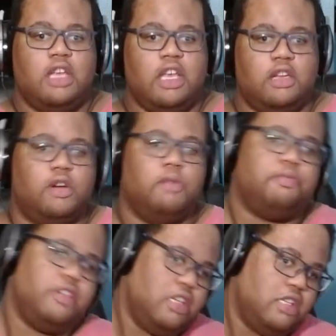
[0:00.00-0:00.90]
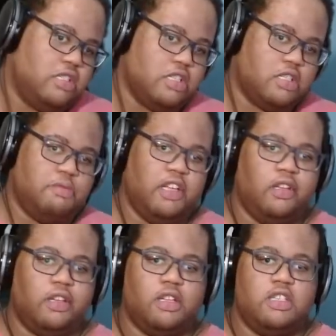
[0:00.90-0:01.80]
and hope it doesn't
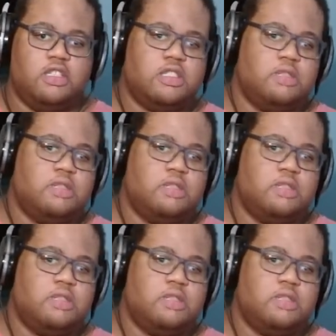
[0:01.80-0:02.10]
basically